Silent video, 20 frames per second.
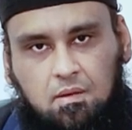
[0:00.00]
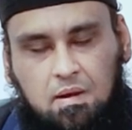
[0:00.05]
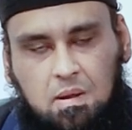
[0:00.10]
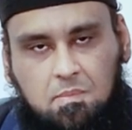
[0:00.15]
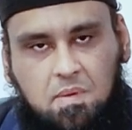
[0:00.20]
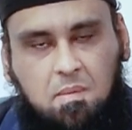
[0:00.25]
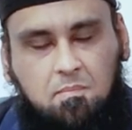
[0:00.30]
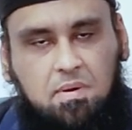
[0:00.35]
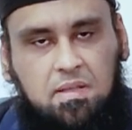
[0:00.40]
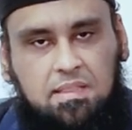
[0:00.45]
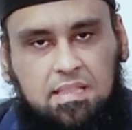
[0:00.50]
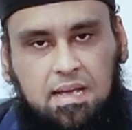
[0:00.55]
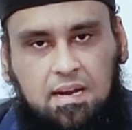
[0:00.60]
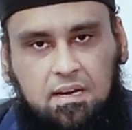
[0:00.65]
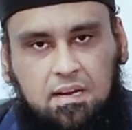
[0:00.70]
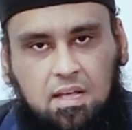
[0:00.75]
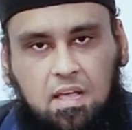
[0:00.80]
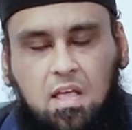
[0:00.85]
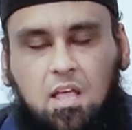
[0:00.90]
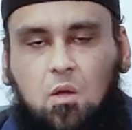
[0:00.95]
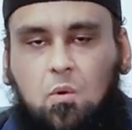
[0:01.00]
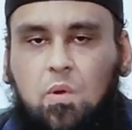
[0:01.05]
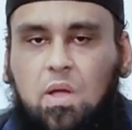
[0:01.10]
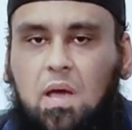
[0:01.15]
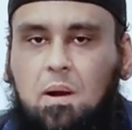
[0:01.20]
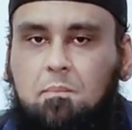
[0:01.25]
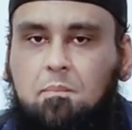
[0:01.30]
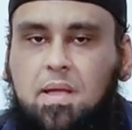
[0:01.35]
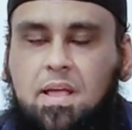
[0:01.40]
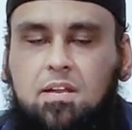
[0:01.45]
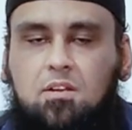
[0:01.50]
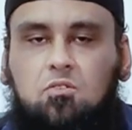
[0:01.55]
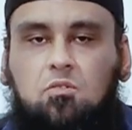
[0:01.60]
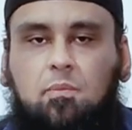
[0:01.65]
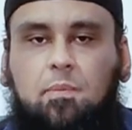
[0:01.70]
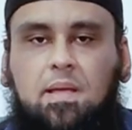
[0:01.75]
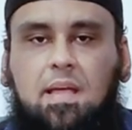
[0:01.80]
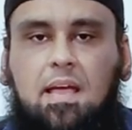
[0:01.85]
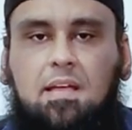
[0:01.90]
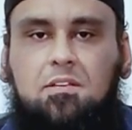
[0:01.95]
Remember that we are made
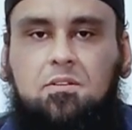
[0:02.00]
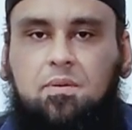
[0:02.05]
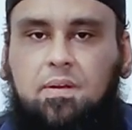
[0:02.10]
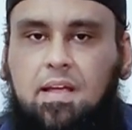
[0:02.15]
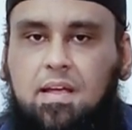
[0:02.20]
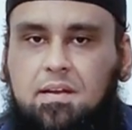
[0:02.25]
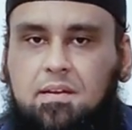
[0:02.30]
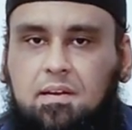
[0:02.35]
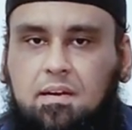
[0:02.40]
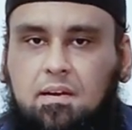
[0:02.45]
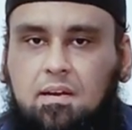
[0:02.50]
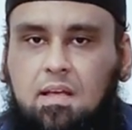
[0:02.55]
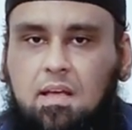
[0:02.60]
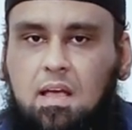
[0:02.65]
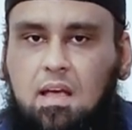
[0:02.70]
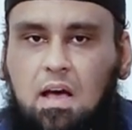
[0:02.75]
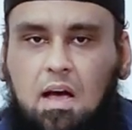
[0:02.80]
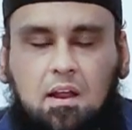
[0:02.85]
to be educated.